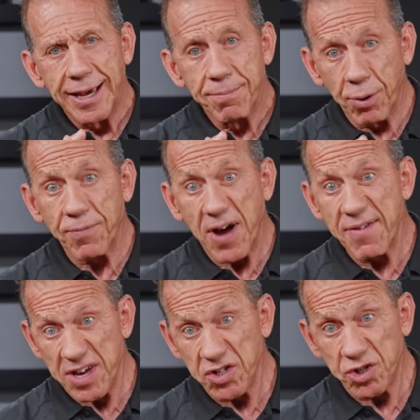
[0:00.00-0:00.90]

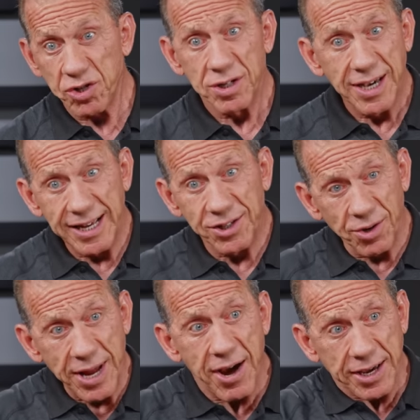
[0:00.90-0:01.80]
0.5 inch. And
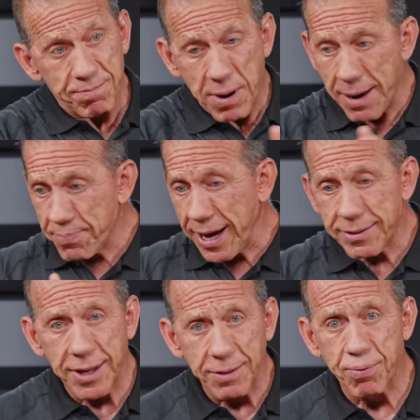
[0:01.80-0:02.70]
so now I can pop
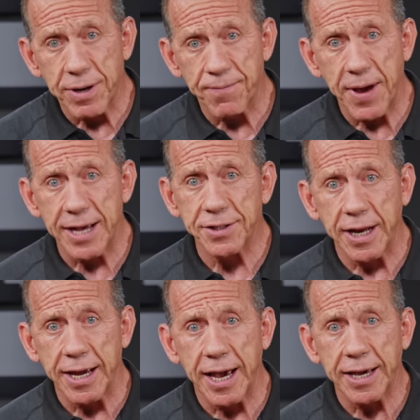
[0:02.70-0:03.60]
that thing pretty fast and
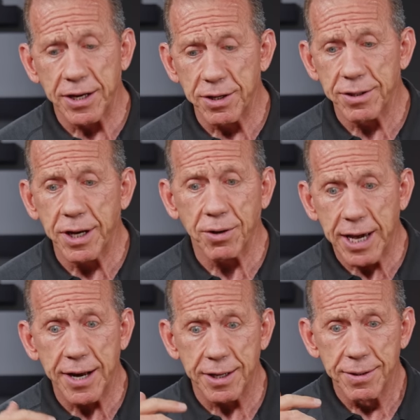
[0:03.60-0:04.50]
I, I can, you know,
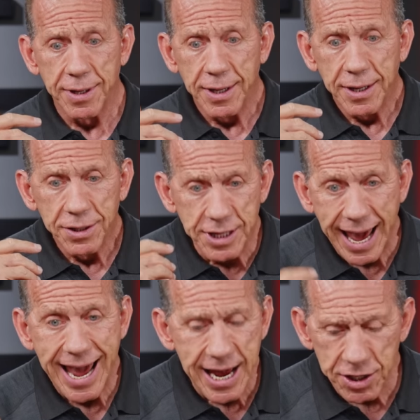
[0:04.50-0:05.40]
kind of
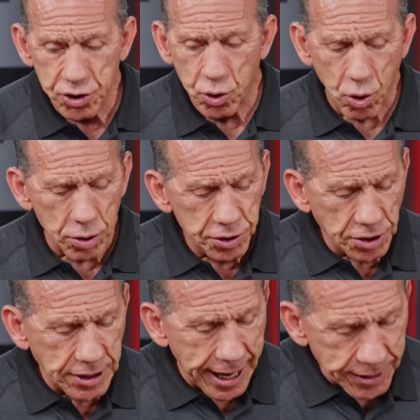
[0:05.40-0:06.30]
gauge or
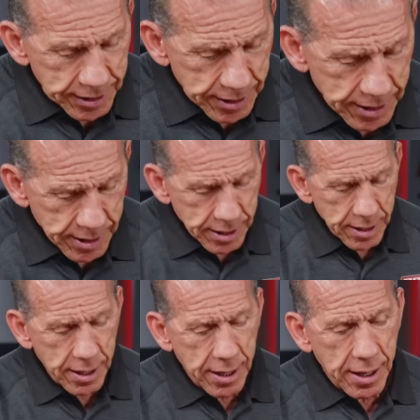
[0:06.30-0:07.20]
set
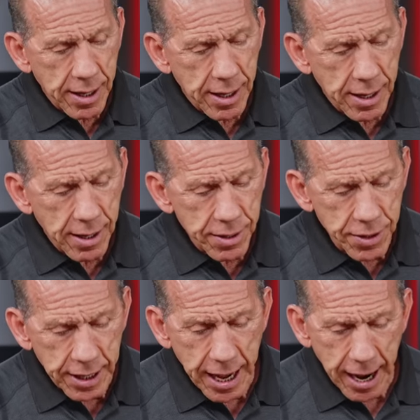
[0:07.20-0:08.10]

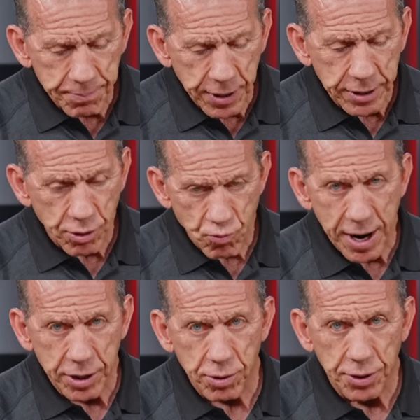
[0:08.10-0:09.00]
the optic, the
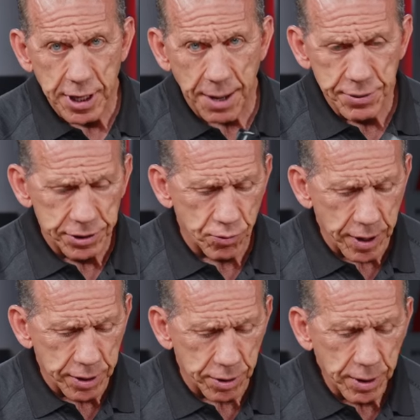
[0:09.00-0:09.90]
reticle, the competition
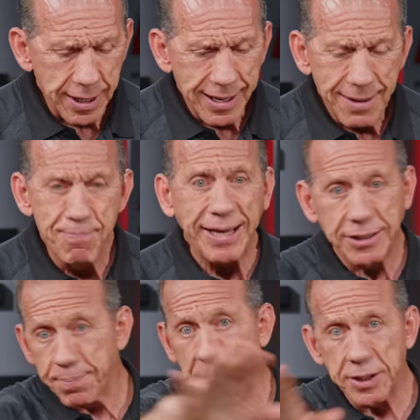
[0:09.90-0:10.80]
reticle,
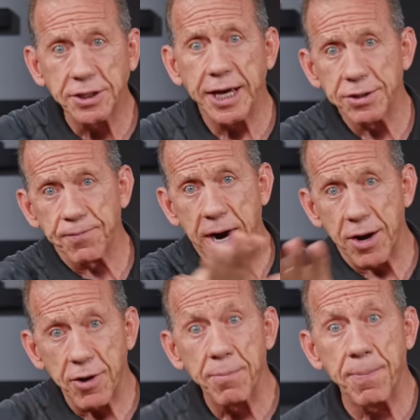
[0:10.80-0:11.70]
based upon the stage of
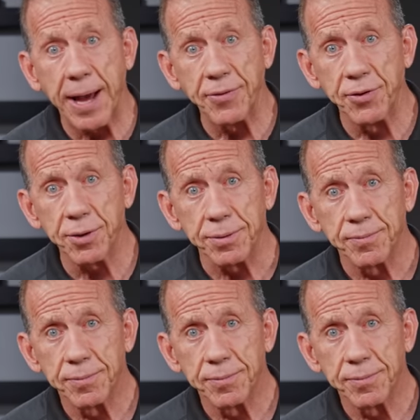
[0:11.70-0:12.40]
fire that I'm about to do.